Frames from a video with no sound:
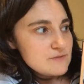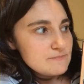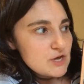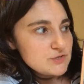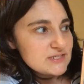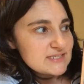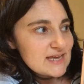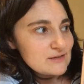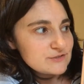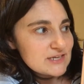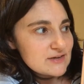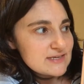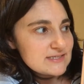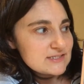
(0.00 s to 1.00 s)
Moses held
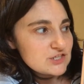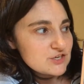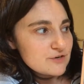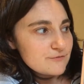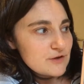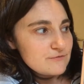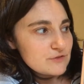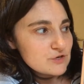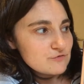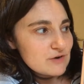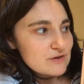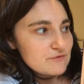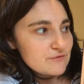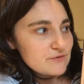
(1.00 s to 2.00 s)
out his staff over the
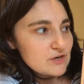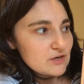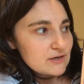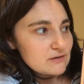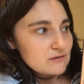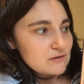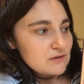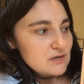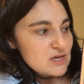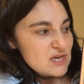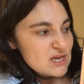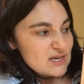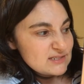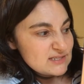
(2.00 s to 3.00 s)
great river Nile
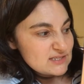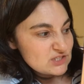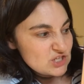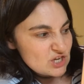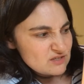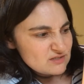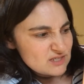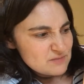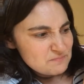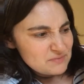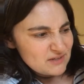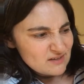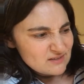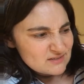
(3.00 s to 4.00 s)
and it turned to
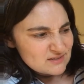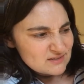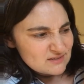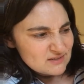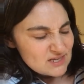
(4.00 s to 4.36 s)
blood.